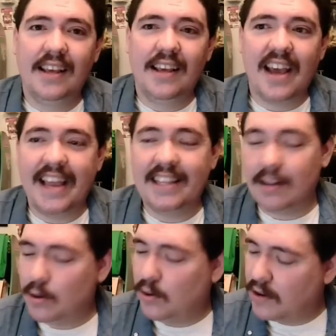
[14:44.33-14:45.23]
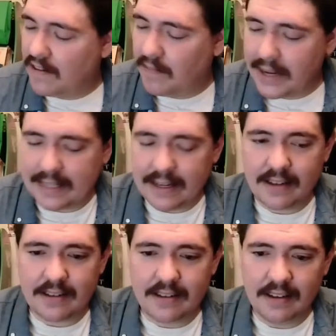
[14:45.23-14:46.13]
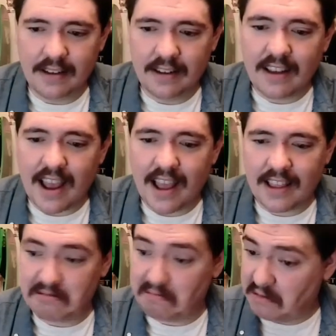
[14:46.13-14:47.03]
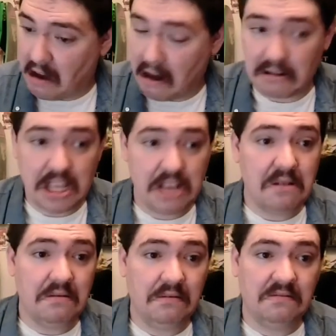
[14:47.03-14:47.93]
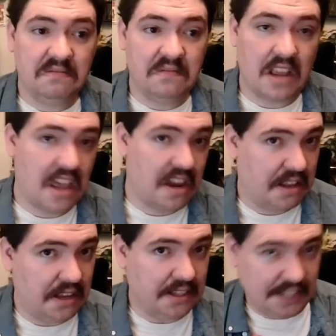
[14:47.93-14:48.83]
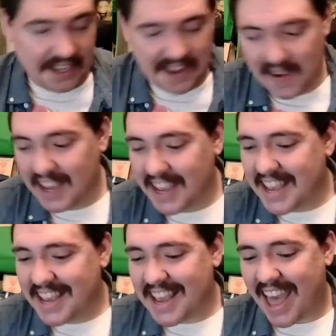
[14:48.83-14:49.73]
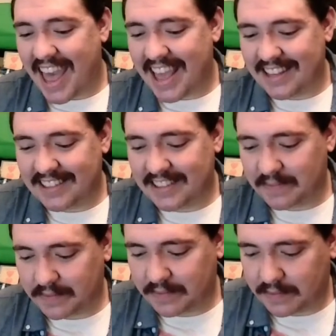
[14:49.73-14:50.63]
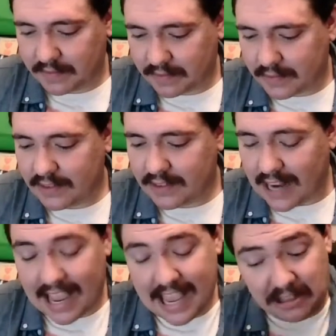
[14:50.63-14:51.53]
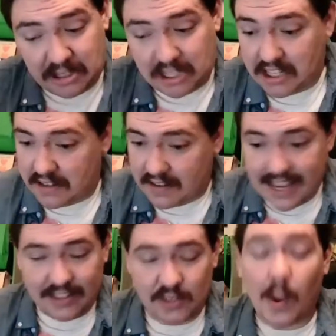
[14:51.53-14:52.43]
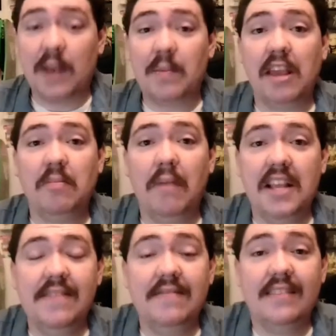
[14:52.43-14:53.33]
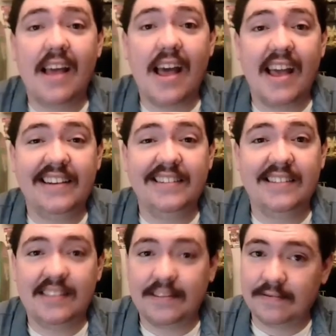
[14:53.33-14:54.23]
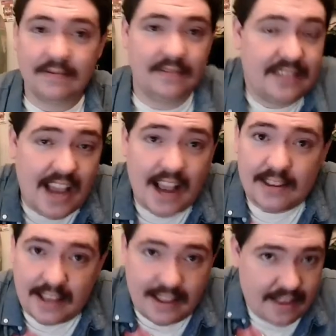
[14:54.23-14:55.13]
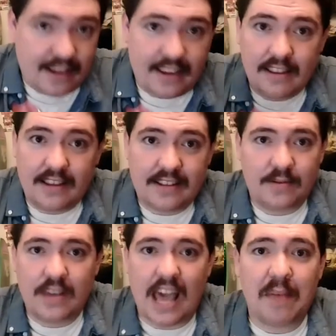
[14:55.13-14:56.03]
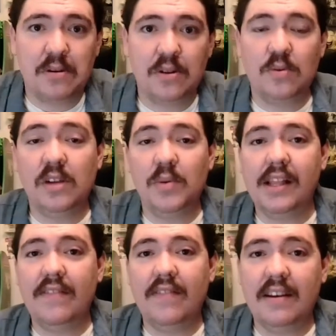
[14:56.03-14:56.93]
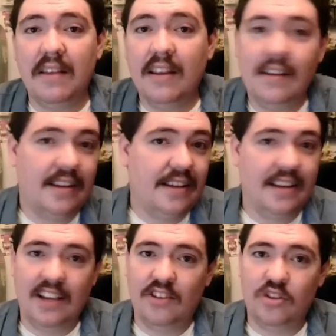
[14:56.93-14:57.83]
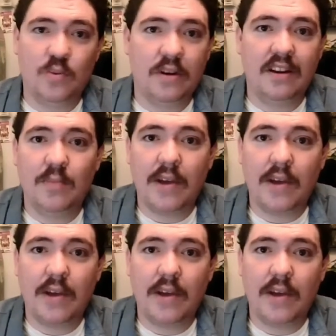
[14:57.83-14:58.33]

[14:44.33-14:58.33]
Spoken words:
it's a lucrative business, and it's not illegal, not yet at least, and it's a way to make money, and in this capital world we live in, it's just what's gonna be.